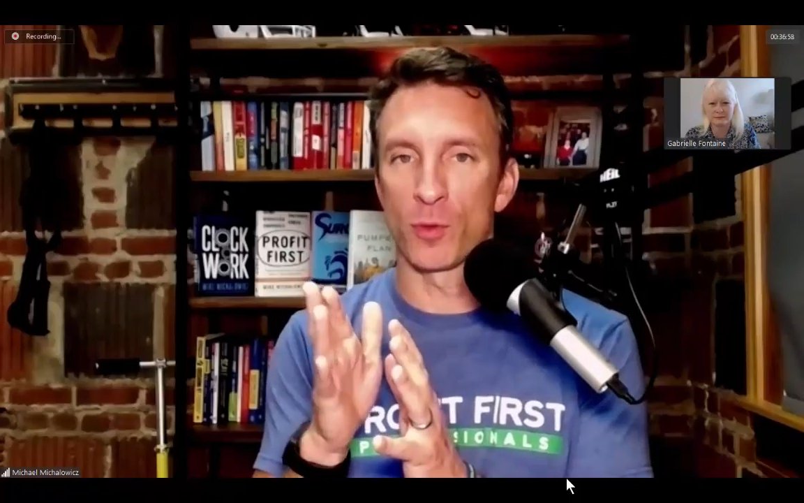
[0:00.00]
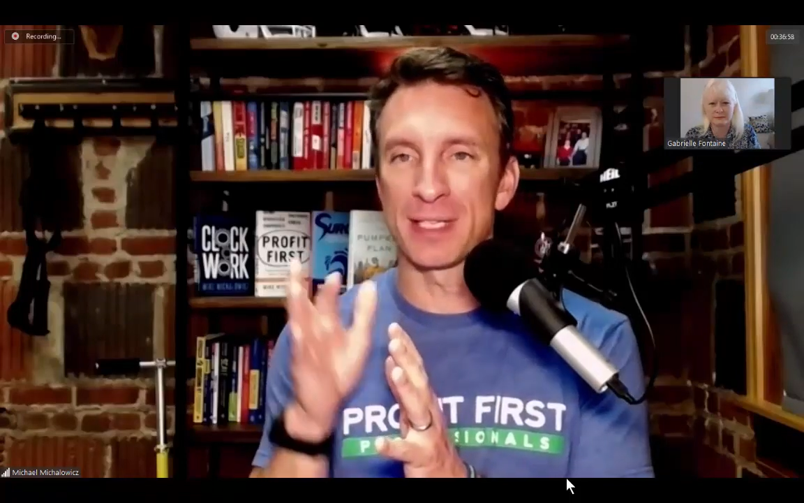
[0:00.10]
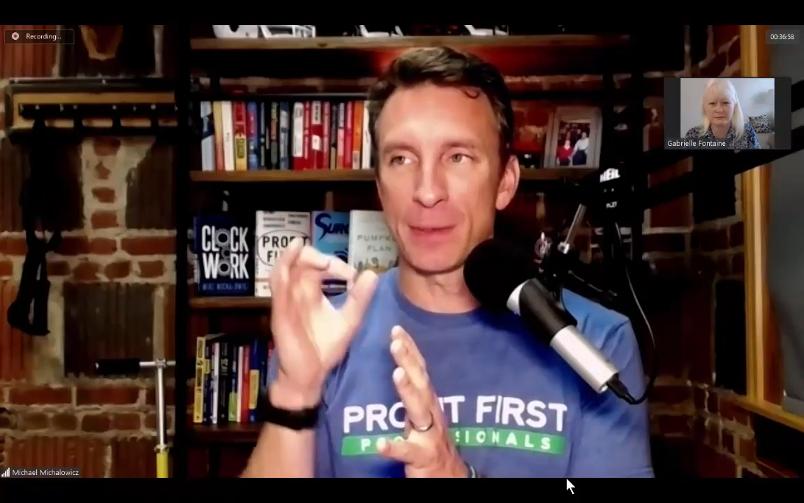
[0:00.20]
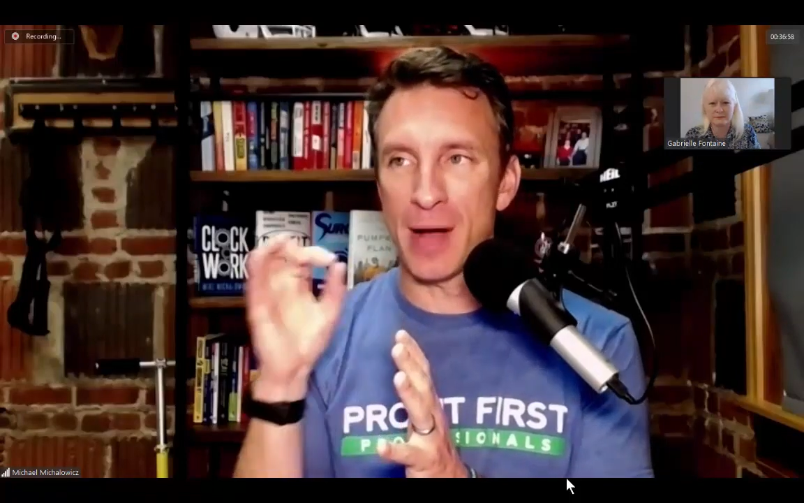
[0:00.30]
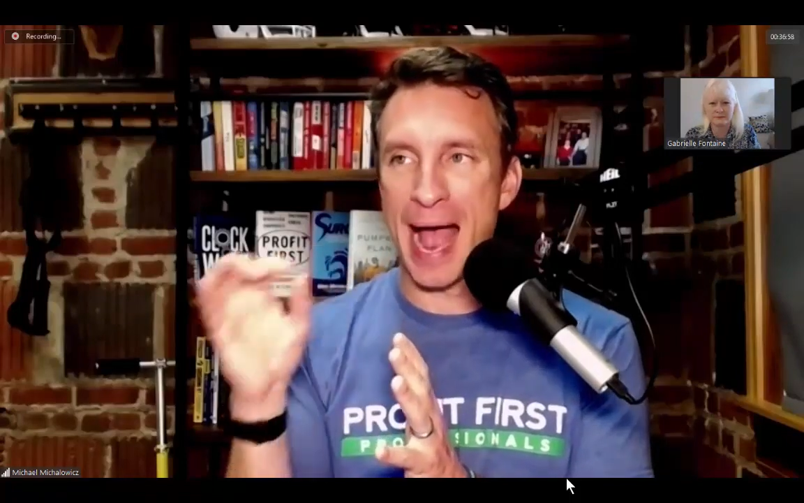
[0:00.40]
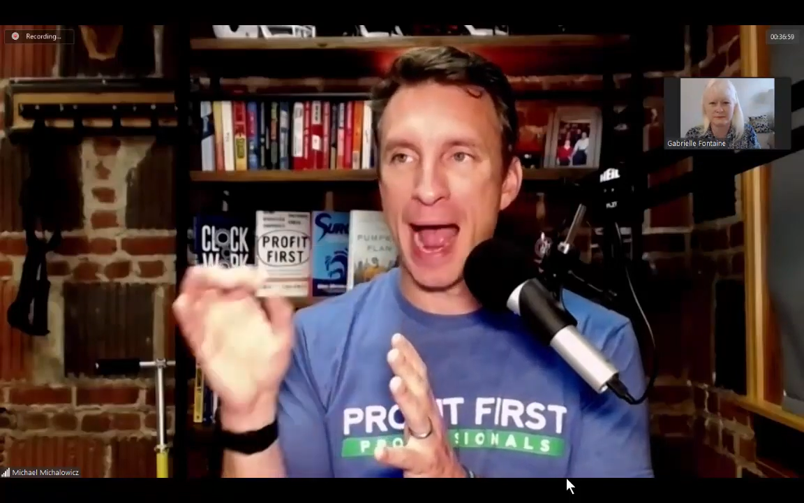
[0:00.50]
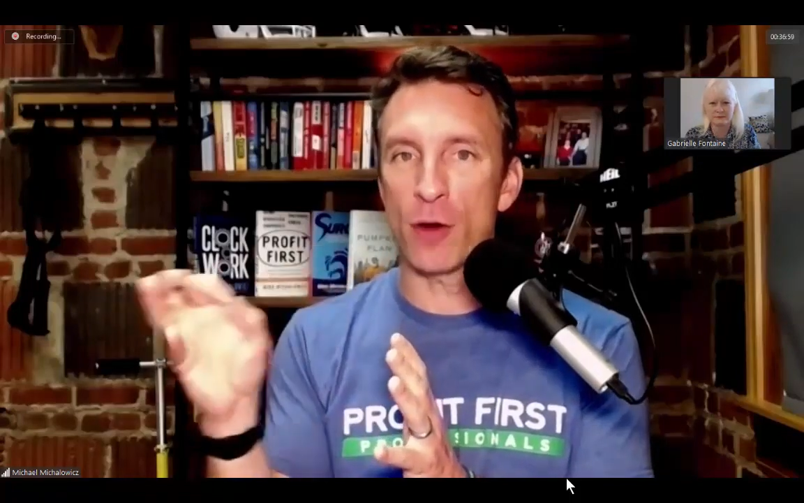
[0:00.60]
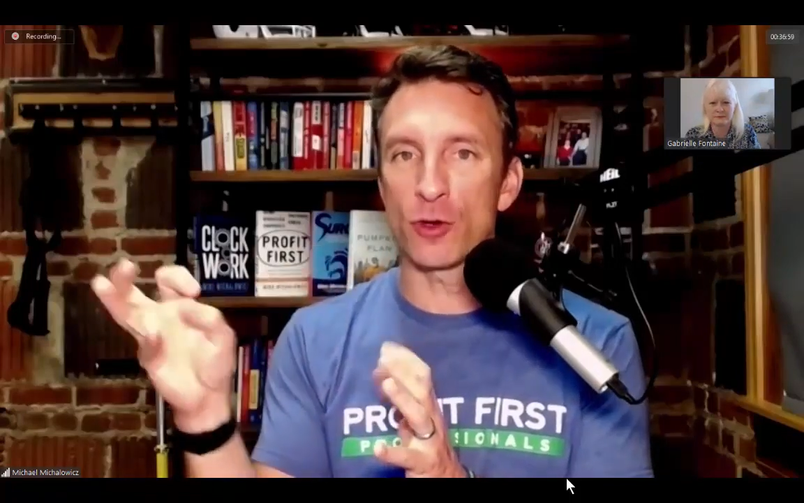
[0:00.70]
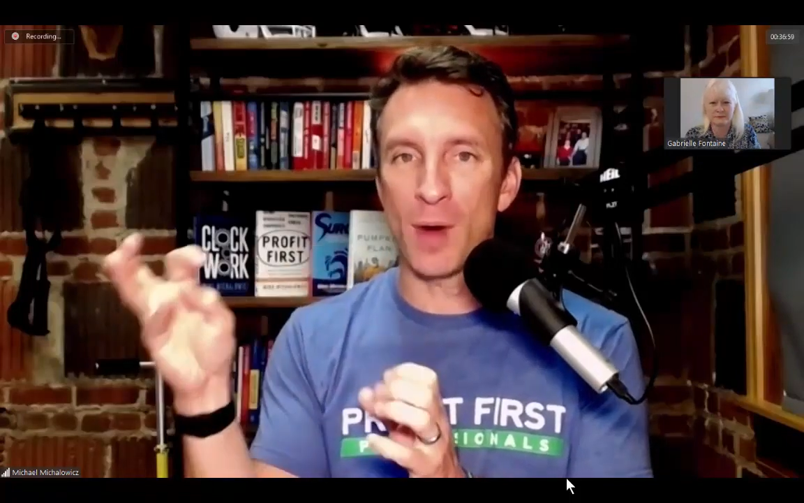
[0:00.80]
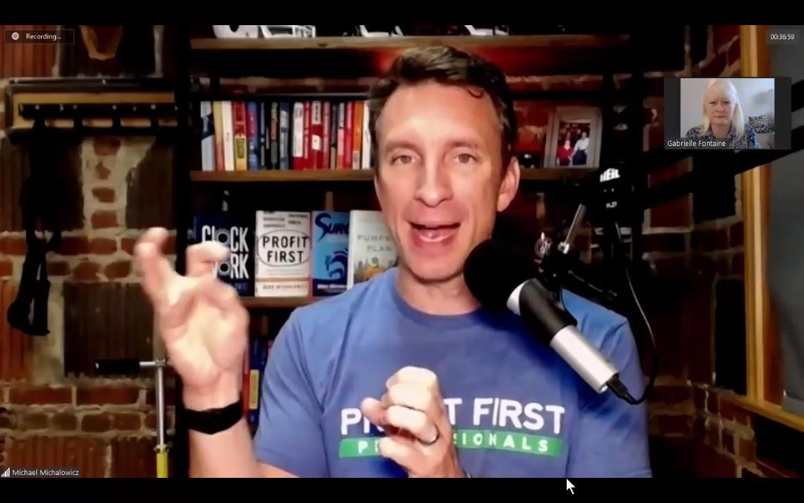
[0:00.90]
We say, well, how
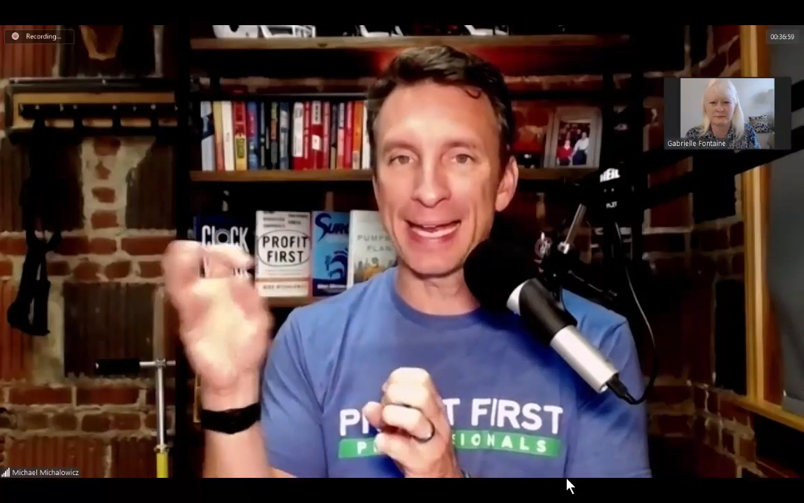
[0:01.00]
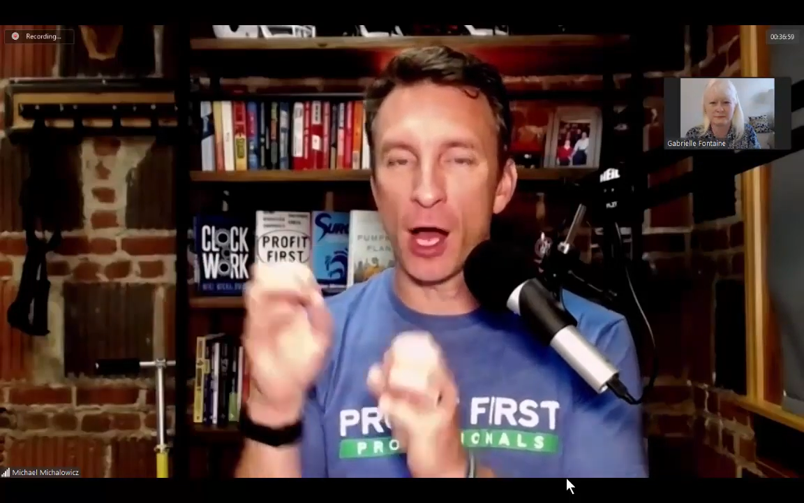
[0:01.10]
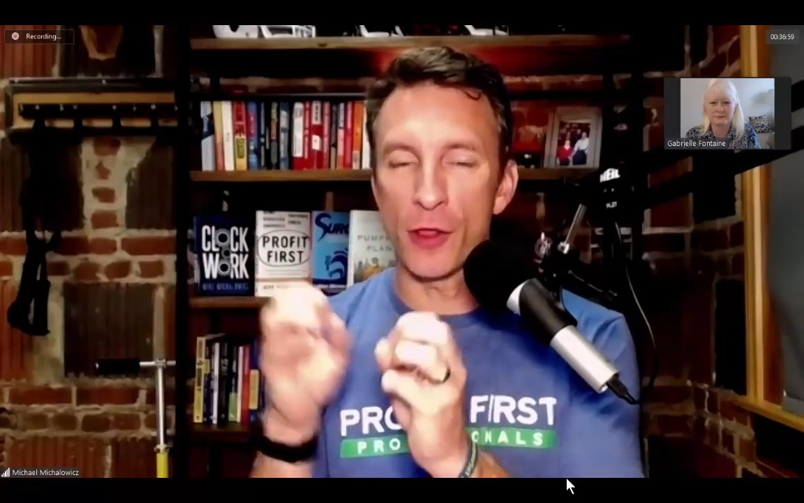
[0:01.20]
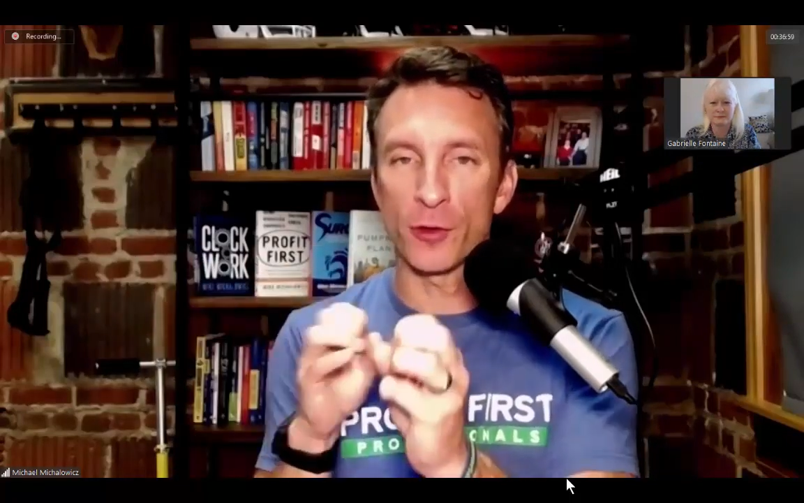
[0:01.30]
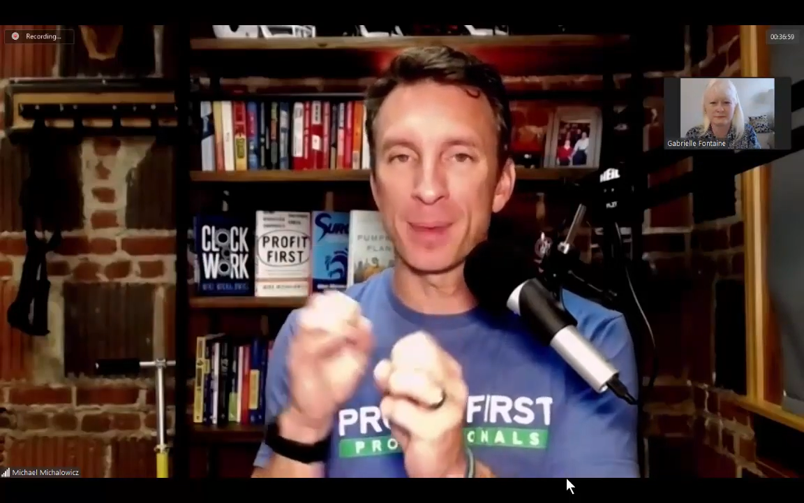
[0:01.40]
do I get other